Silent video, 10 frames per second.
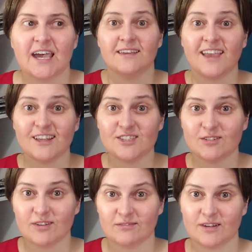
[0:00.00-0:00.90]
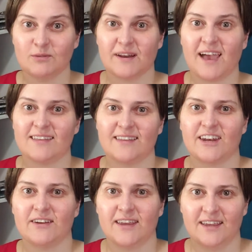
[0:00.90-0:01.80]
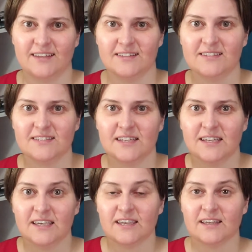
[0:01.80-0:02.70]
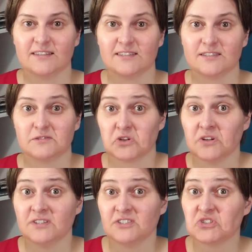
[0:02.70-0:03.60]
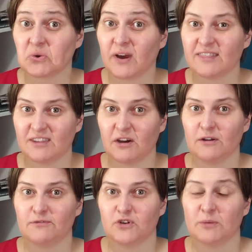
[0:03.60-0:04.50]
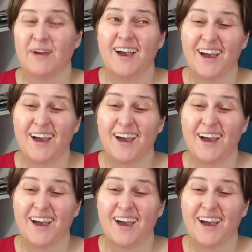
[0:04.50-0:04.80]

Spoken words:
In case you don't know what hand lettering is, it's turned into quite the art form.